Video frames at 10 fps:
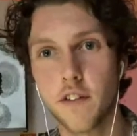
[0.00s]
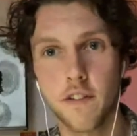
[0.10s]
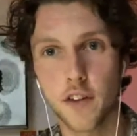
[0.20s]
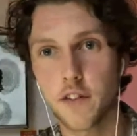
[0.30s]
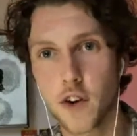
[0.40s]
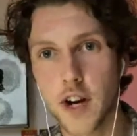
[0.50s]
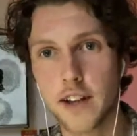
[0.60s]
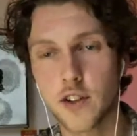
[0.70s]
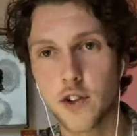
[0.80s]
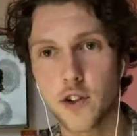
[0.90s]
feel free
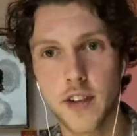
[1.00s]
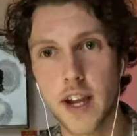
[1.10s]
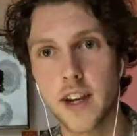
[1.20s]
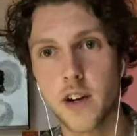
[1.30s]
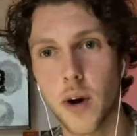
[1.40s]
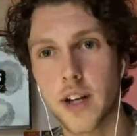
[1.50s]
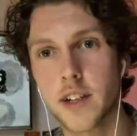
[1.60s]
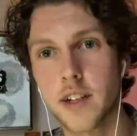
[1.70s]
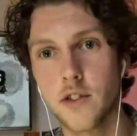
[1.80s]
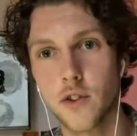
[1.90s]
to send in
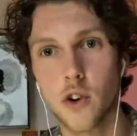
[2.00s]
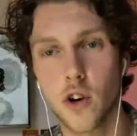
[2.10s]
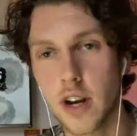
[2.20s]
questions or